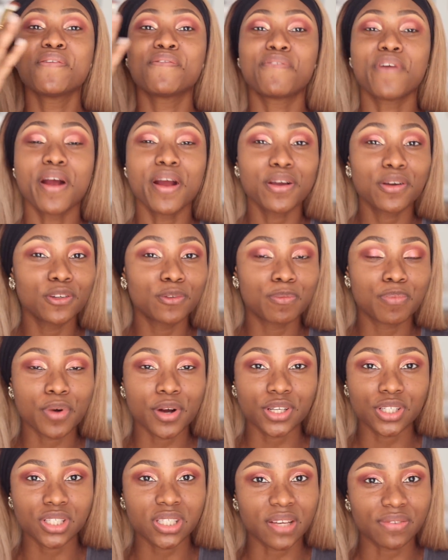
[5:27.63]
very good
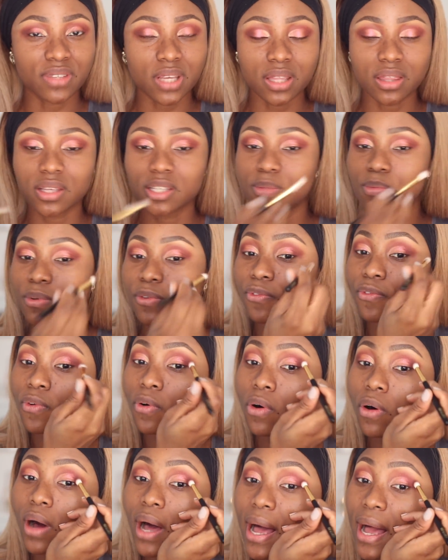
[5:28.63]
brushes. I've said this
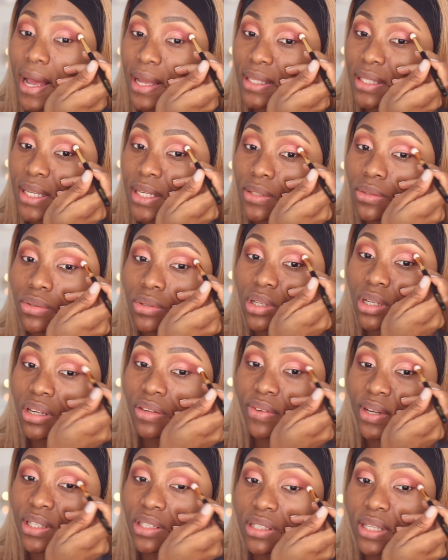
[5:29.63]
before, and they do
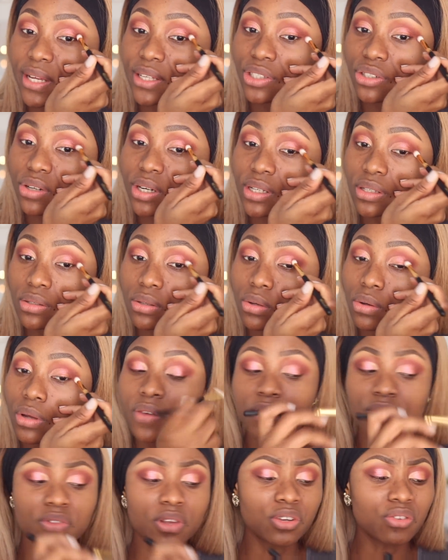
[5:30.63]
deliver to Nigeria. So if
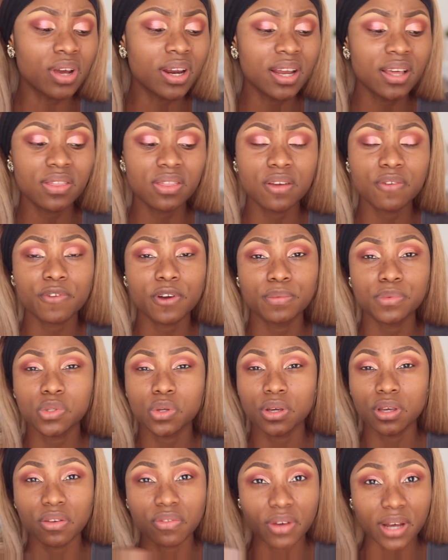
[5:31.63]
you've not tried anything from
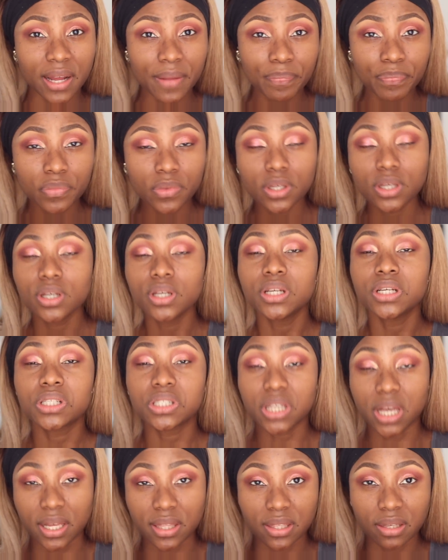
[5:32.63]
Zoeva,
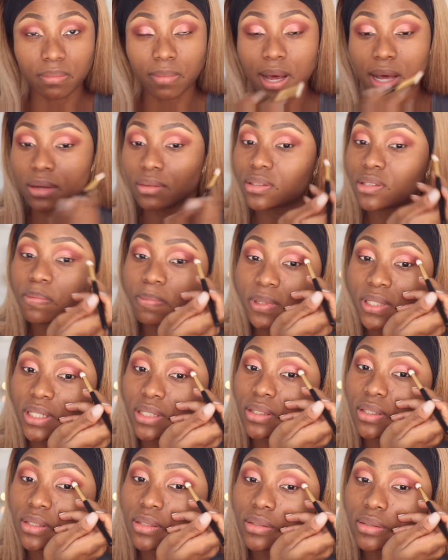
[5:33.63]
check them out,
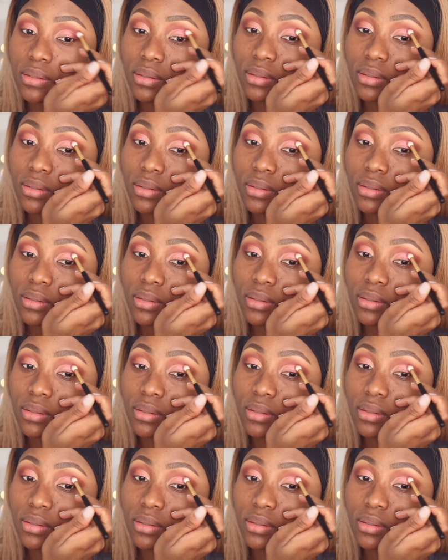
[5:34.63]
please.